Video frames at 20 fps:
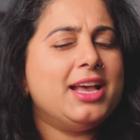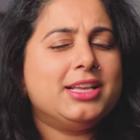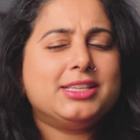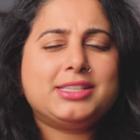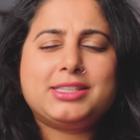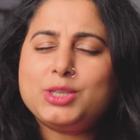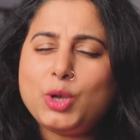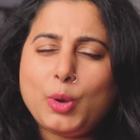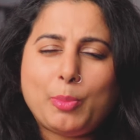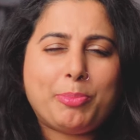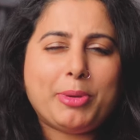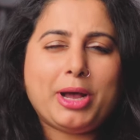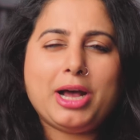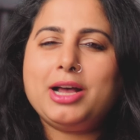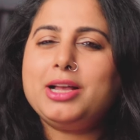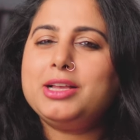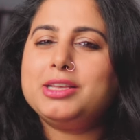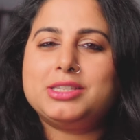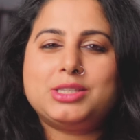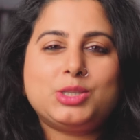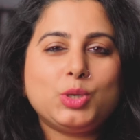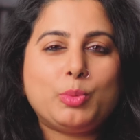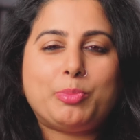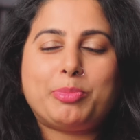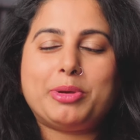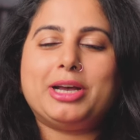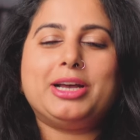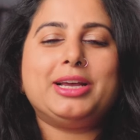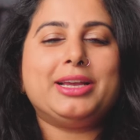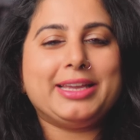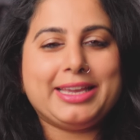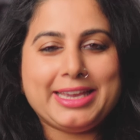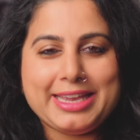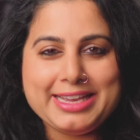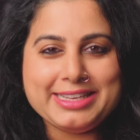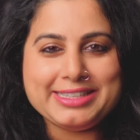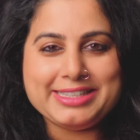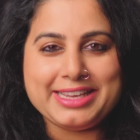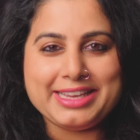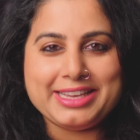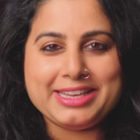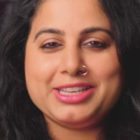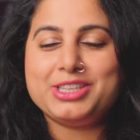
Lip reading: super easy.